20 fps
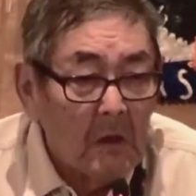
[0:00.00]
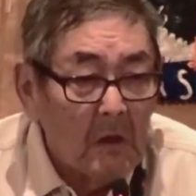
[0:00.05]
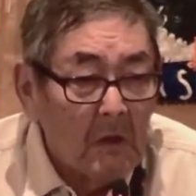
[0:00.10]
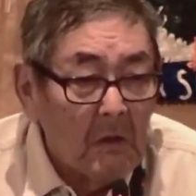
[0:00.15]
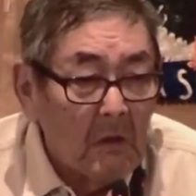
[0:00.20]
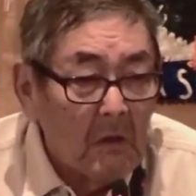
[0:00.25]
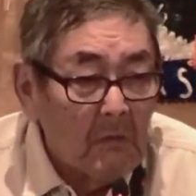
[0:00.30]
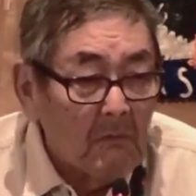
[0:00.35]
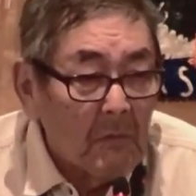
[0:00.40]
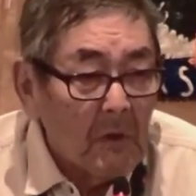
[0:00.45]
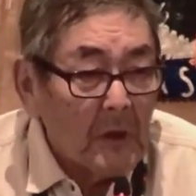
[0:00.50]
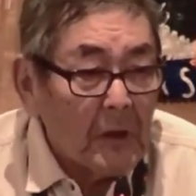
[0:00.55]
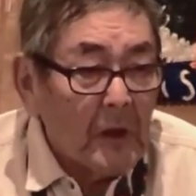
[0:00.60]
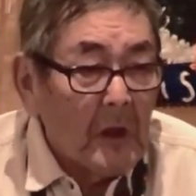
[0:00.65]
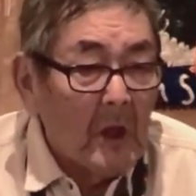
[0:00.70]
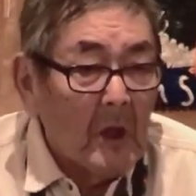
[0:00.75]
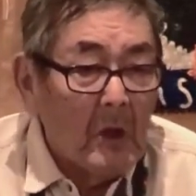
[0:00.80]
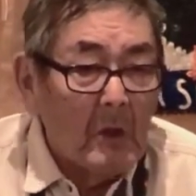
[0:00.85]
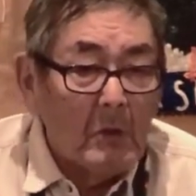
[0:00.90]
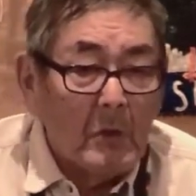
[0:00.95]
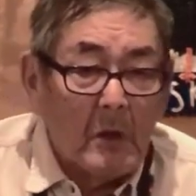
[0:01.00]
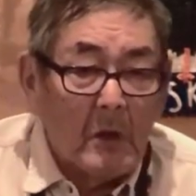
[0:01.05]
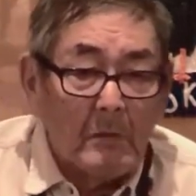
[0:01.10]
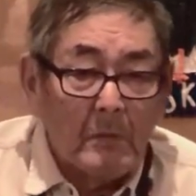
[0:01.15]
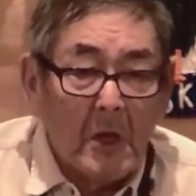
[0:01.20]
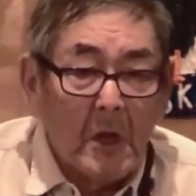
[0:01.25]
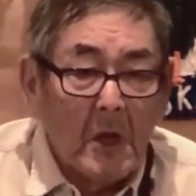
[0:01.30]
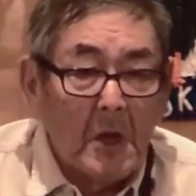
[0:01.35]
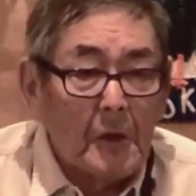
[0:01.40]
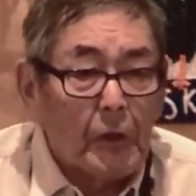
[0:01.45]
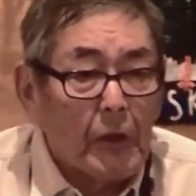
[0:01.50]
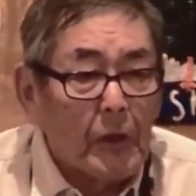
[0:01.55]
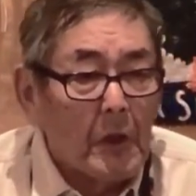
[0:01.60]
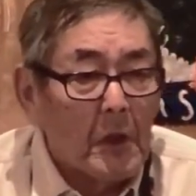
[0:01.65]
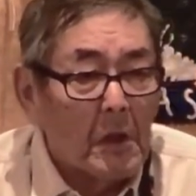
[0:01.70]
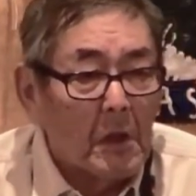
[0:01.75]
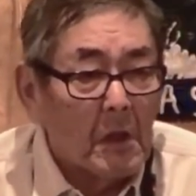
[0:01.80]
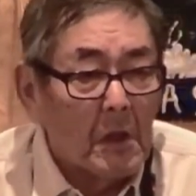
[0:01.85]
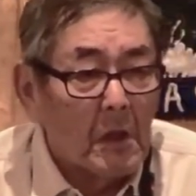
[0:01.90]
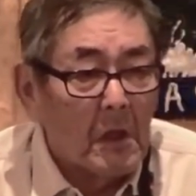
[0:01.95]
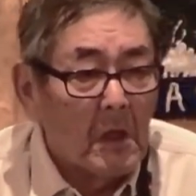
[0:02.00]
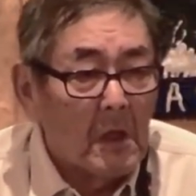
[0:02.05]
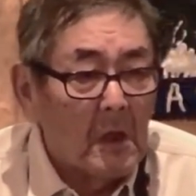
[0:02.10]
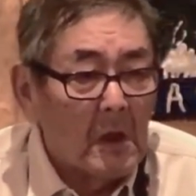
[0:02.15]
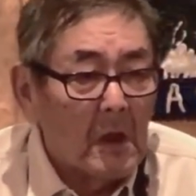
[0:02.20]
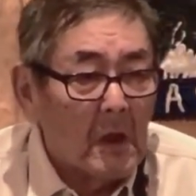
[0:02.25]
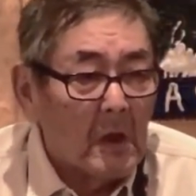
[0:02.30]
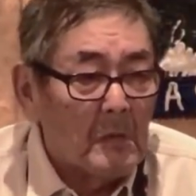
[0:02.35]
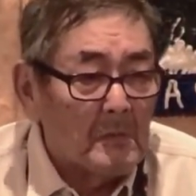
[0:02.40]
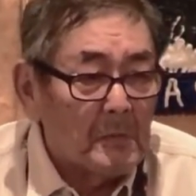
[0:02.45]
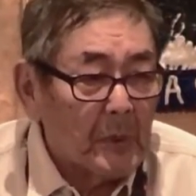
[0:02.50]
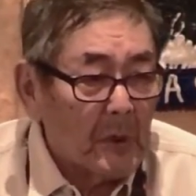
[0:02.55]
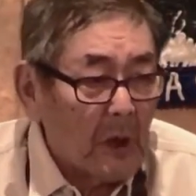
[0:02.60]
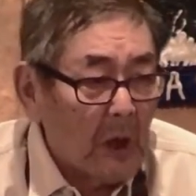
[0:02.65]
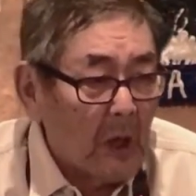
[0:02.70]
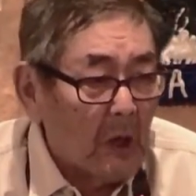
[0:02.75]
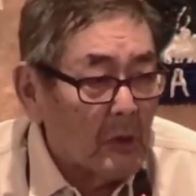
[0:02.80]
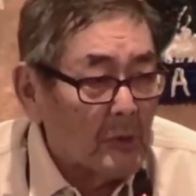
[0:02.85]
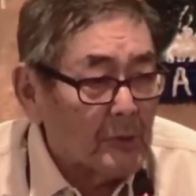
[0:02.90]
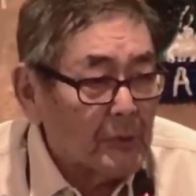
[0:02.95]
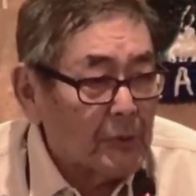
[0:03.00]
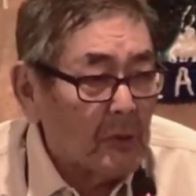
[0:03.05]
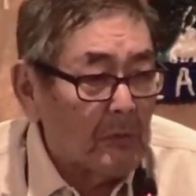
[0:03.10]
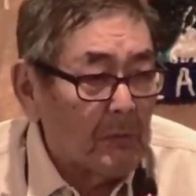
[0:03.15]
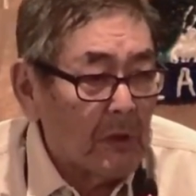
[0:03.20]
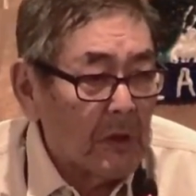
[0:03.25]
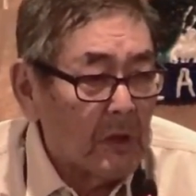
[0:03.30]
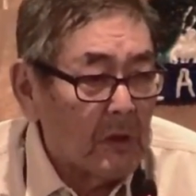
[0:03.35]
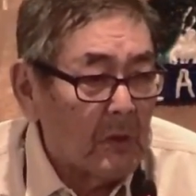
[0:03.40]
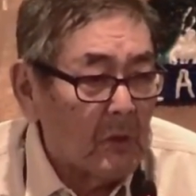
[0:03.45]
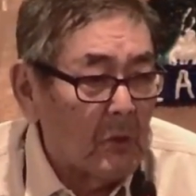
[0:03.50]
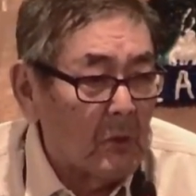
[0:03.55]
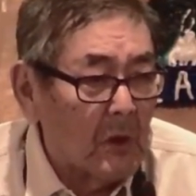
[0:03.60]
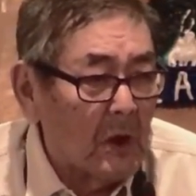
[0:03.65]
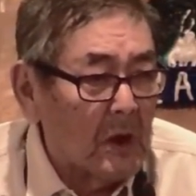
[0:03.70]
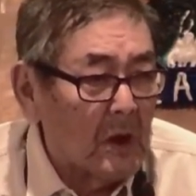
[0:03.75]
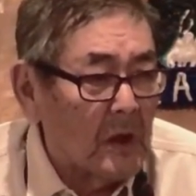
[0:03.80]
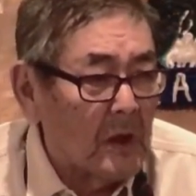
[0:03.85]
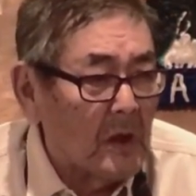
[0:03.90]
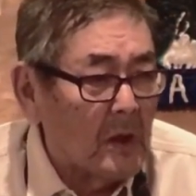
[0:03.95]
But now I'm not. I'm proud to be who I am.